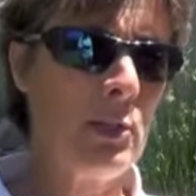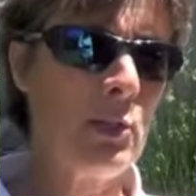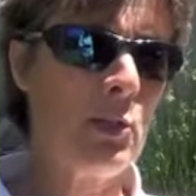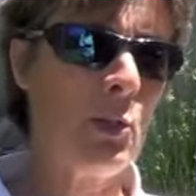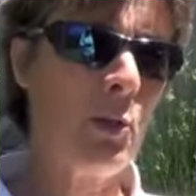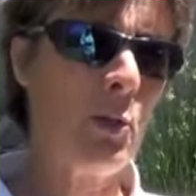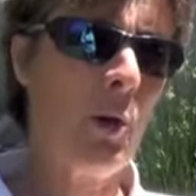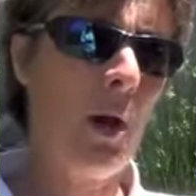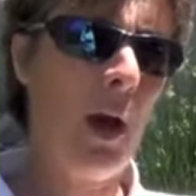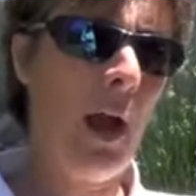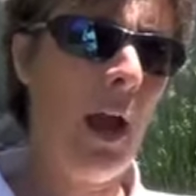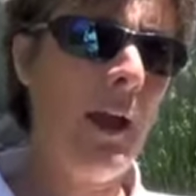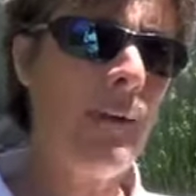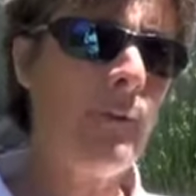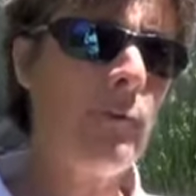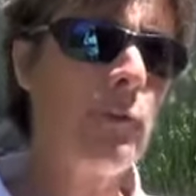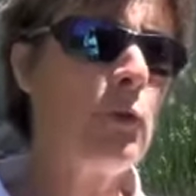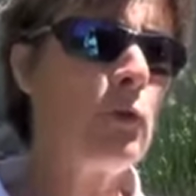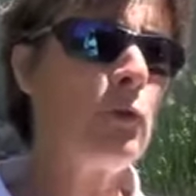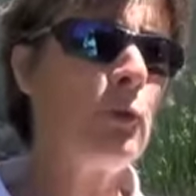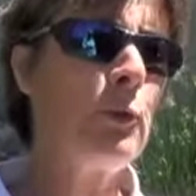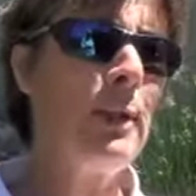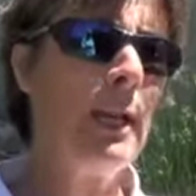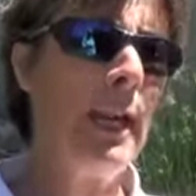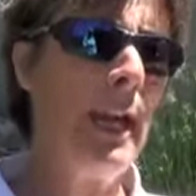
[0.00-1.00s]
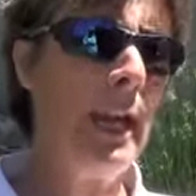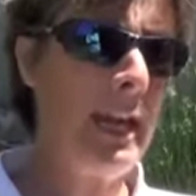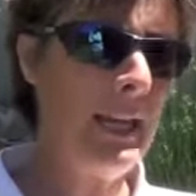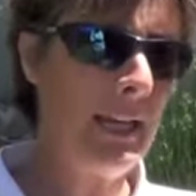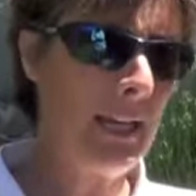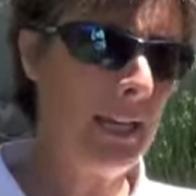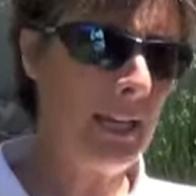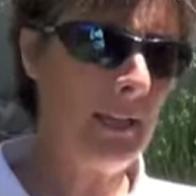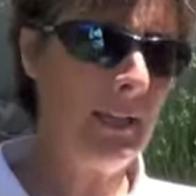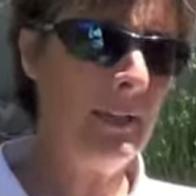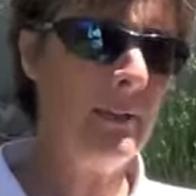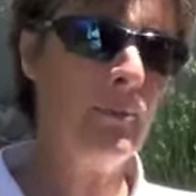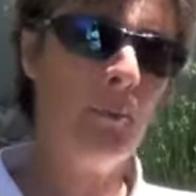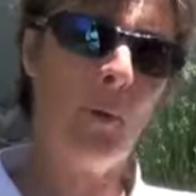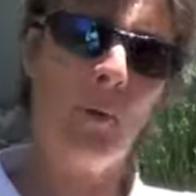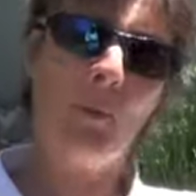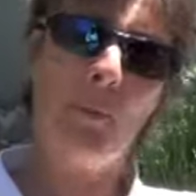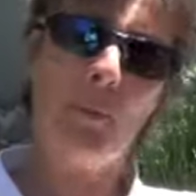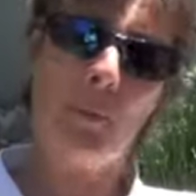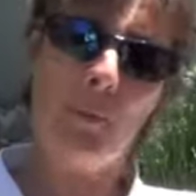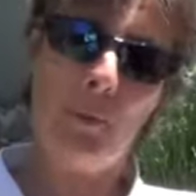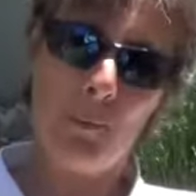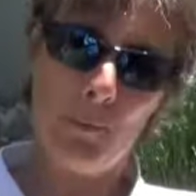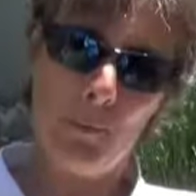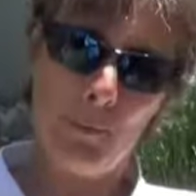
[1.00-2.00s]
So I've created what
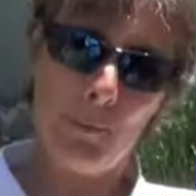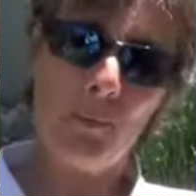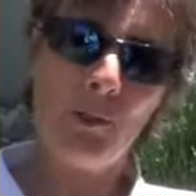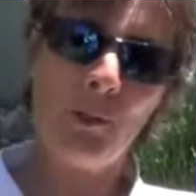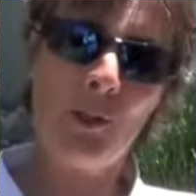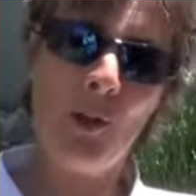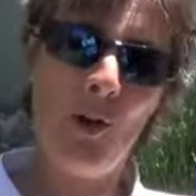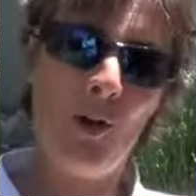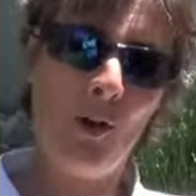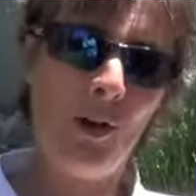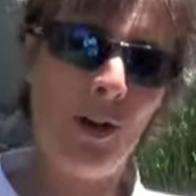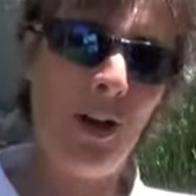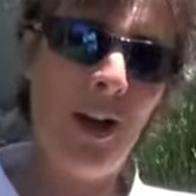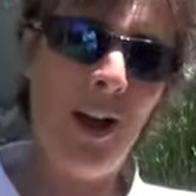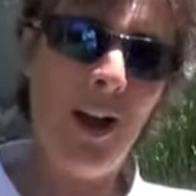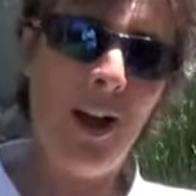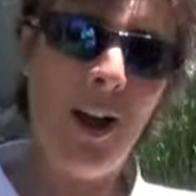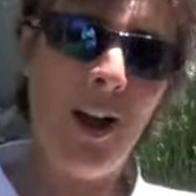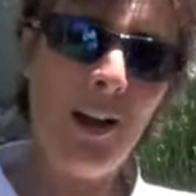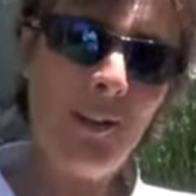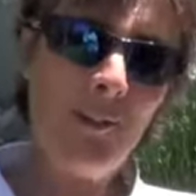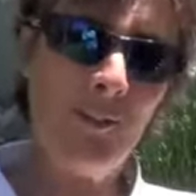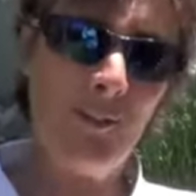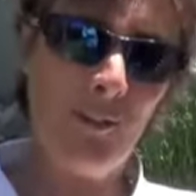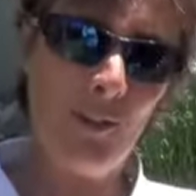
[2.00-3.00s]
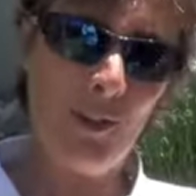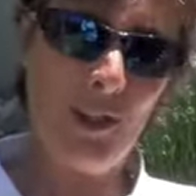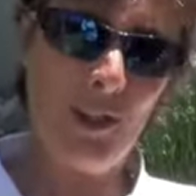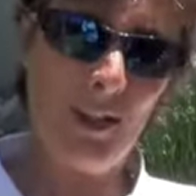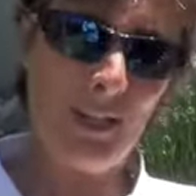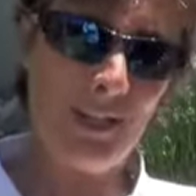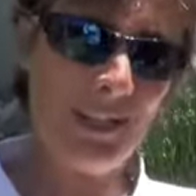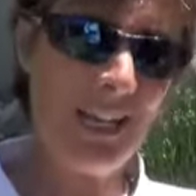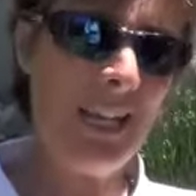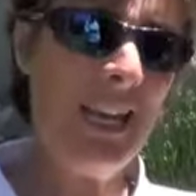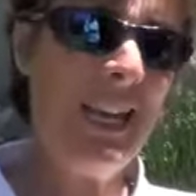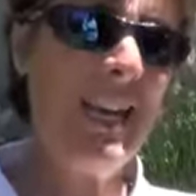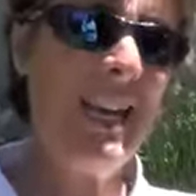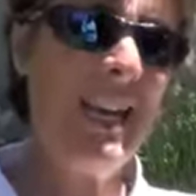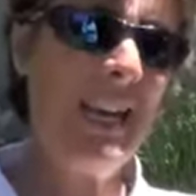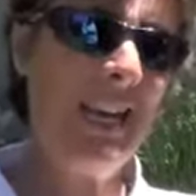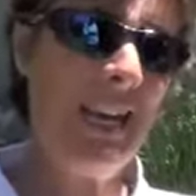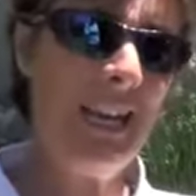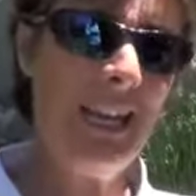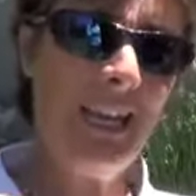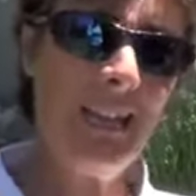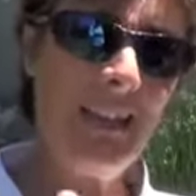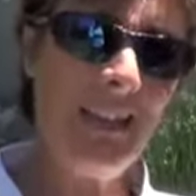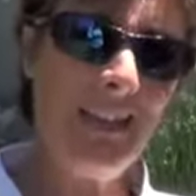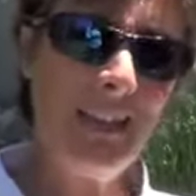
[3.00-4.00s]
we would call conflict
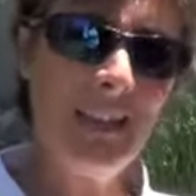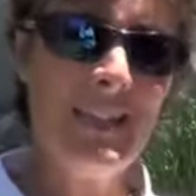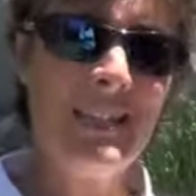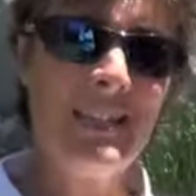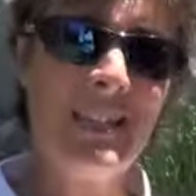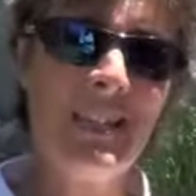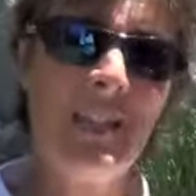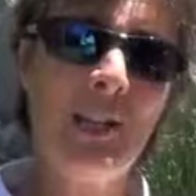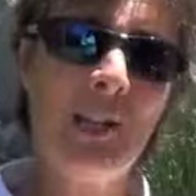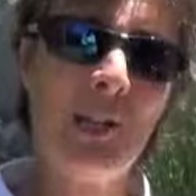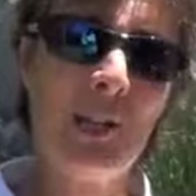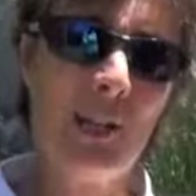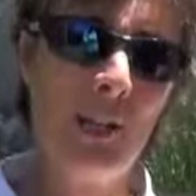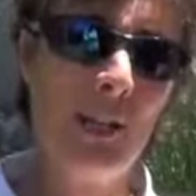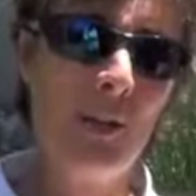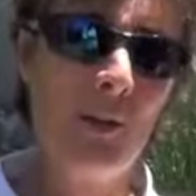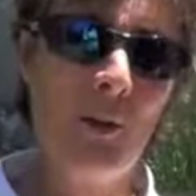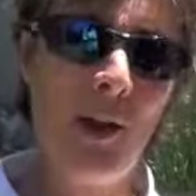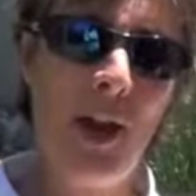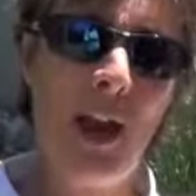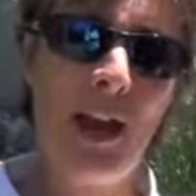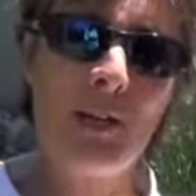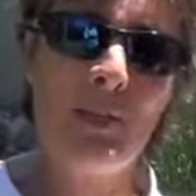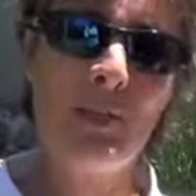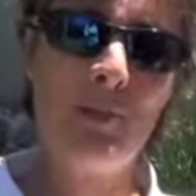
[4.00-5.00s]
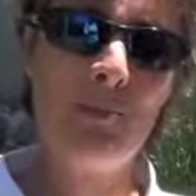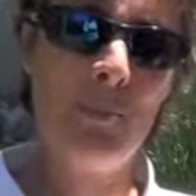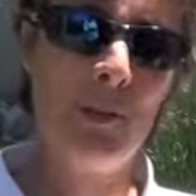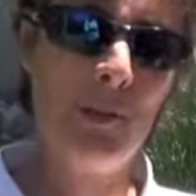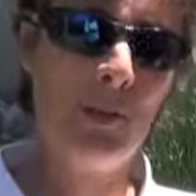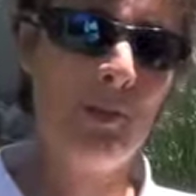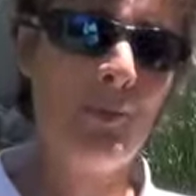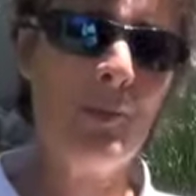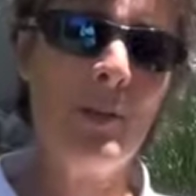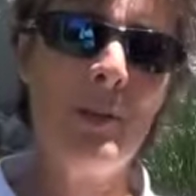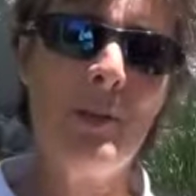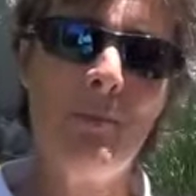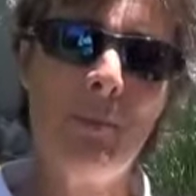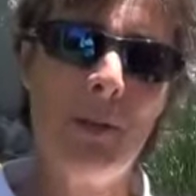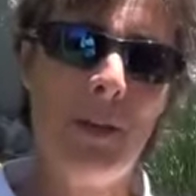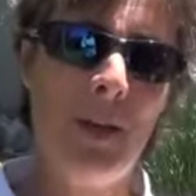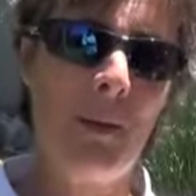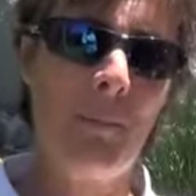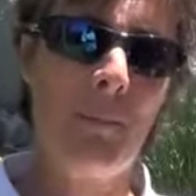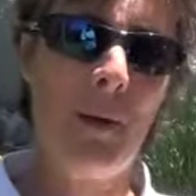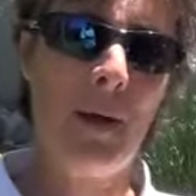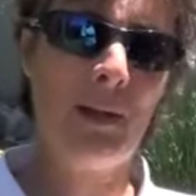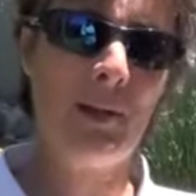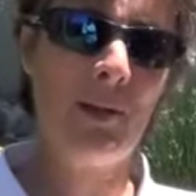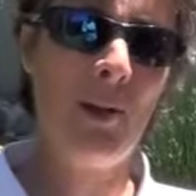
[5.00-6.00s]
in this little interaction between me
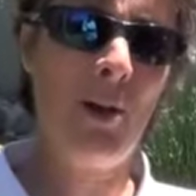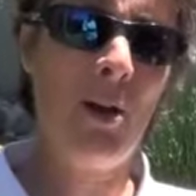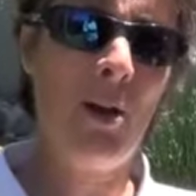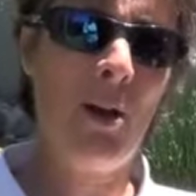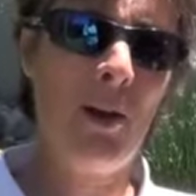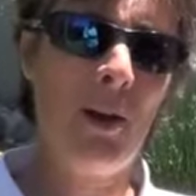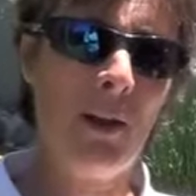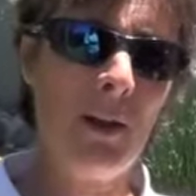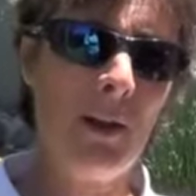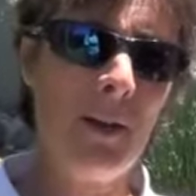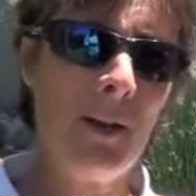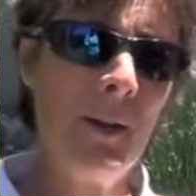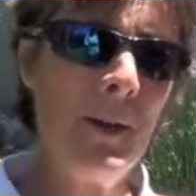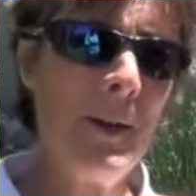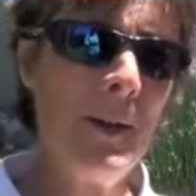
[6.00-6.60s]
and my dog.